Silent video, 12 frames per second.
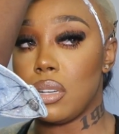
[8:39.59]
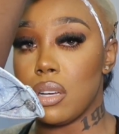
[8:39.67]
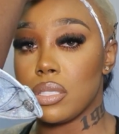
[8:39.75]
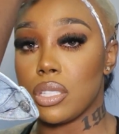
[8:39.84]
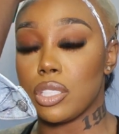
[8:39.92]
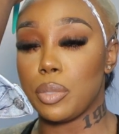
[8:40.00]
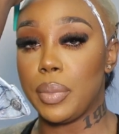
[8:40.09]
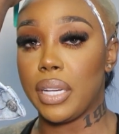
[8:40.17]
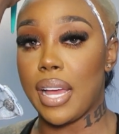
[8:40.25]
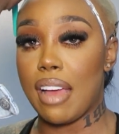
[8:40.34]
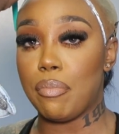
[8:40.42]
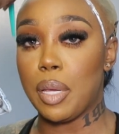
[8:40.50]
on social
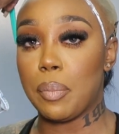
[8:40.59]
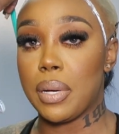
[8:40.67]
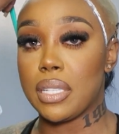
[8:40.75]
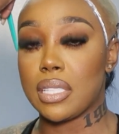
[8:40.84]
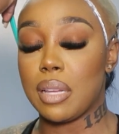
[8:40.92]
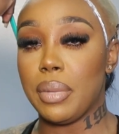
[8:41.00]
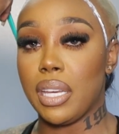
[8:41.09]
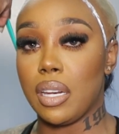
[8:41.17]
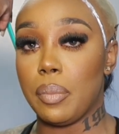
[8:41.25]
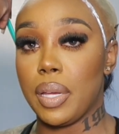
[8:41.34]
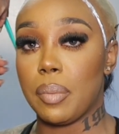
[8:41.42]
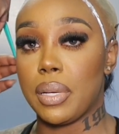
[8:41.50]
media have big butts, let me get
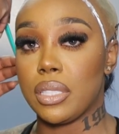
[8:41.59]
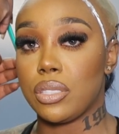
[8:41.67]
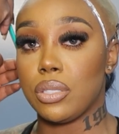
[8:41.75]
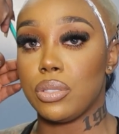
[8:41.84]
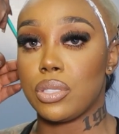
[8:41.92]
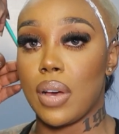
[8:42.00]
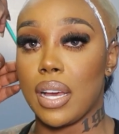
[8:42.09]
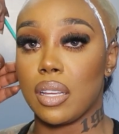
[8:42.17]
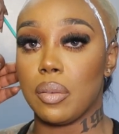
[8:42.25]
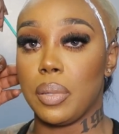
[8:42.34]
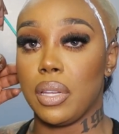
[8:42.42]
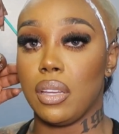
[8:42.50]
a big butt too so I
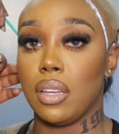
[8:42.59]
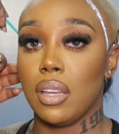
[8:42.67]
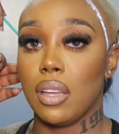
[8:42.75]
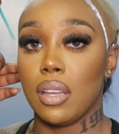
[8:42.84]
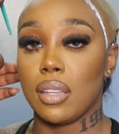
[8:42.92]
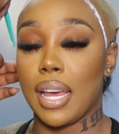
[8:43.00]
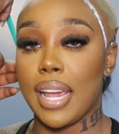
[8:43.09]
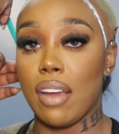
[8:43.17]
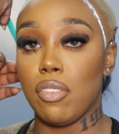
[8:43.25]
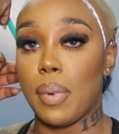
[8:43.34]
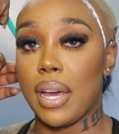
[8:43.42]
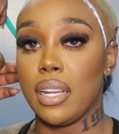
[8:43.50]
could be like
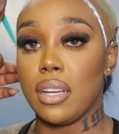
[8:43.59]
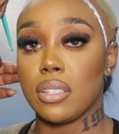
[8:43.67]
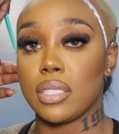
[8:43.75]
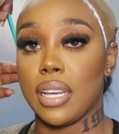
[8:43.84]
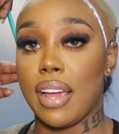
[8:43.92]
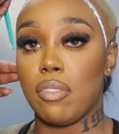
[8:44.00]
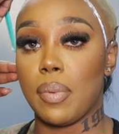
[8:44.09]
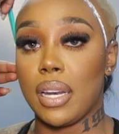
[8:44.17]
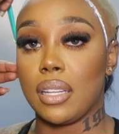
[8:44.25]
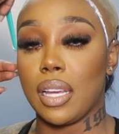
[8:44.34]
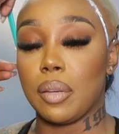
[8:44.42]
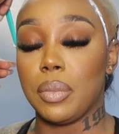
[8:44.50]
everybody else and
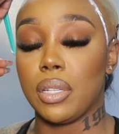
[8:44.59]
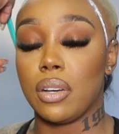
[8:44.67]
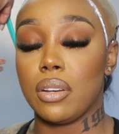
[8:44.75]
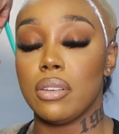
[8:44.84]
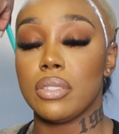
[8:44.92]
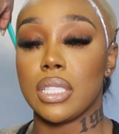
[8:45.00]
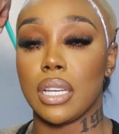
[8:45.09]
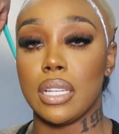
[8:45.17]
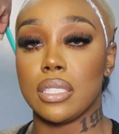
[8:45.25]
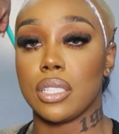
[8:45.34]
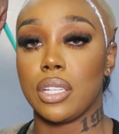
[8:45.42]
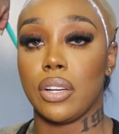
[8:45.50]
everybody like me. No, it was an
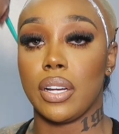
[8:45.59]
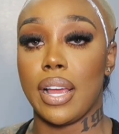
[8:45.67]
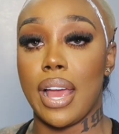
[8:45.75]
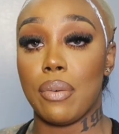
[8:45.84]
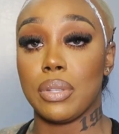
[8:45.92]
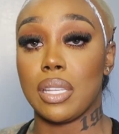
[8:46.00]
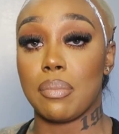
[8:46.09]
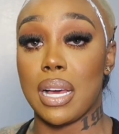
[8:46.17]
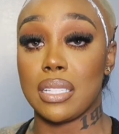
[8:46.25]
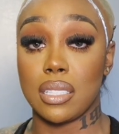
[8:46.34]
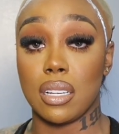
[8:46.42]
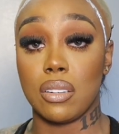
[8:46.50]
insecurity I had within
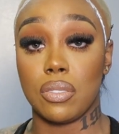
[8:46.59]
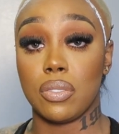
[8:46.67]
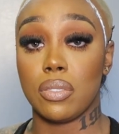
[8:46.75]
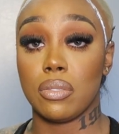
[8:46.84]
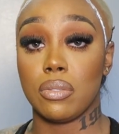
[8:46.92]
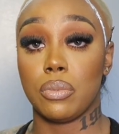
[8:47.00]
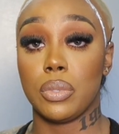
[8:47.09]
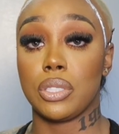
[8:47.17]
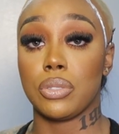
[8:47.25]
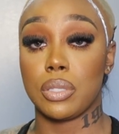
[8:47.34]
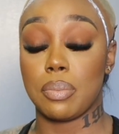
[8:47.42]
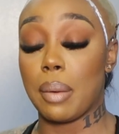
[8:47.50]
myself, which
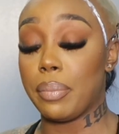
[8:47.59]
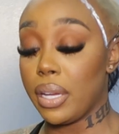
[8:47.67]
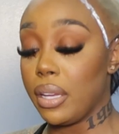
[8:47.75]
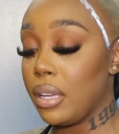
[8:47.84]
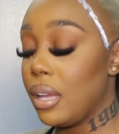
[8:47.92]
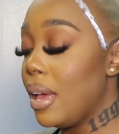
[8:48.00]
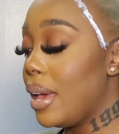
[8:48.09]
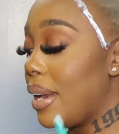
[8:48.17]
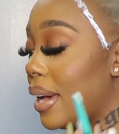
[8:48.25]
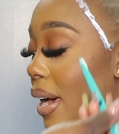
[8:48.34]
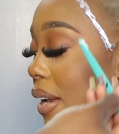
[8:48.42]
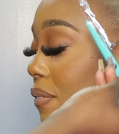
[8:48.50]
was my butt,
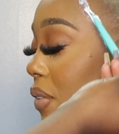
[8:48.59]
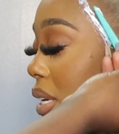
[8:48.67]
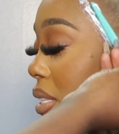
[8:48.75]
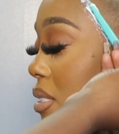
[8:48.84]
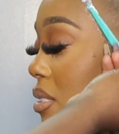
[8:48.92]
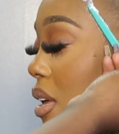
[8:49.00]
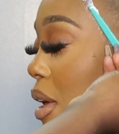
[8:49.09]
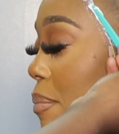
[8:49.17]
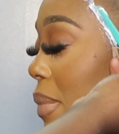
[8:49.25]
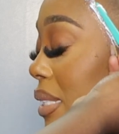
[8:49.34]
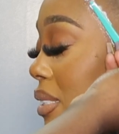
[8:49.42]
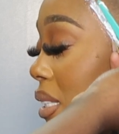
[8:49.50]
and I got it fixed.
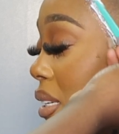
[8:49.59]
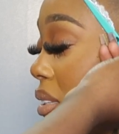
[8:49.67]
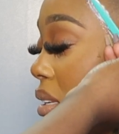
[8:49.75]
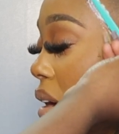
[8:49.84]
My teeth